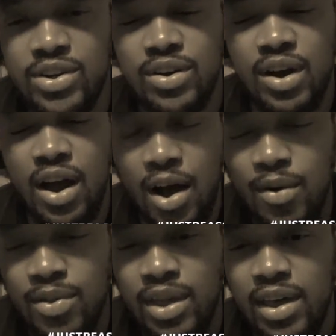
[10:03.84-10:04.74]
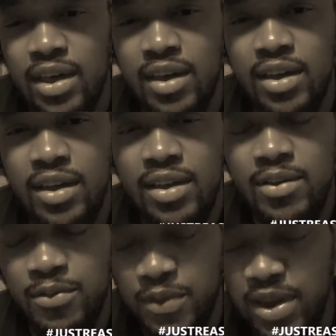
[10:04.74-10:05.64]
how they
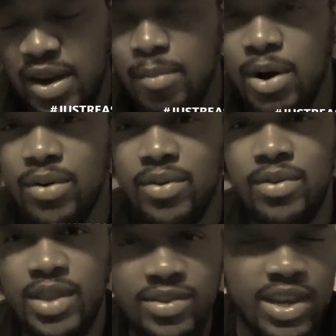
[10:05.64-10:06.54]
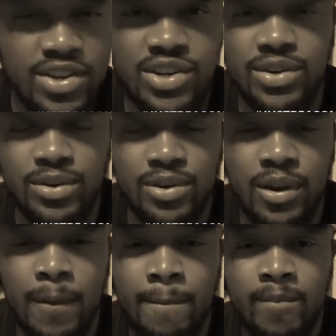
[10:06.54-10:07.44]
feel about this issue?
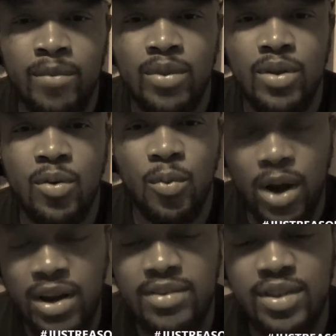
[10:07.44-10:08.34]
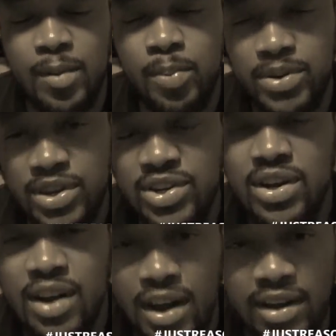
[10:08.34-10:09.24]
What is their position
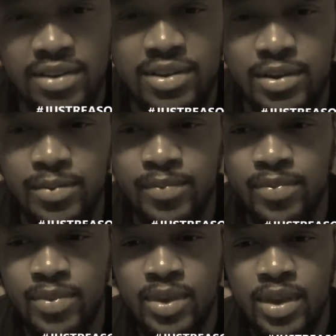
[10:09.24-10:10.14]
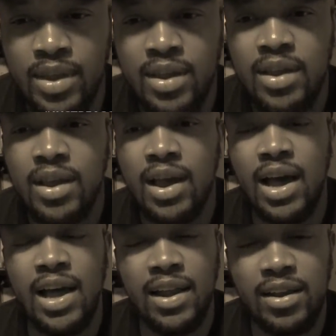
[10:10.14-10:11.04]
on it?
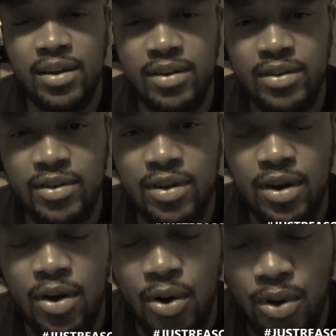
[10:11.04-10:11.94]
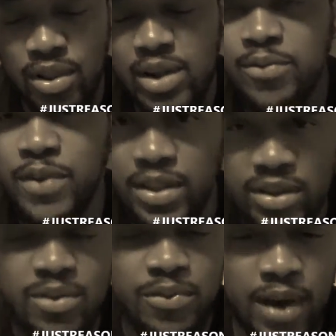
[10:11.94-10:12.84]
And hold their feet to
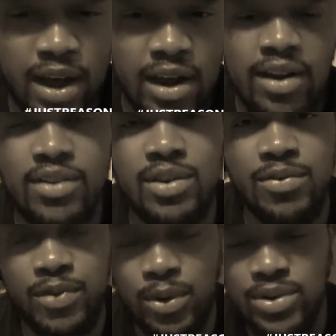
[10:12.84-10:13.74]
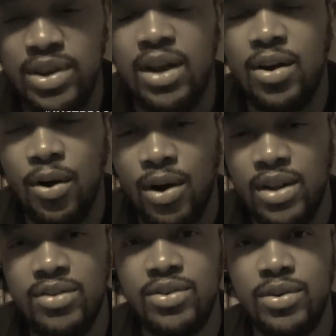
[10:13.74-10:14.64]
the fire to vote
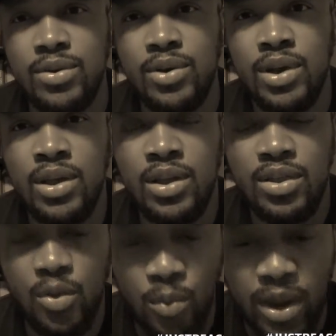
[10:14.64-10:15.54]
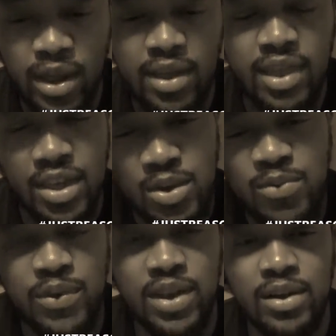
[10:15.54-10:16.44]
according to the way that you
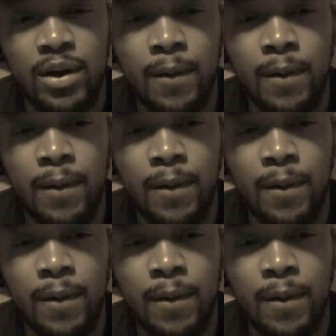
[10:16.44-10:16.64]
feel.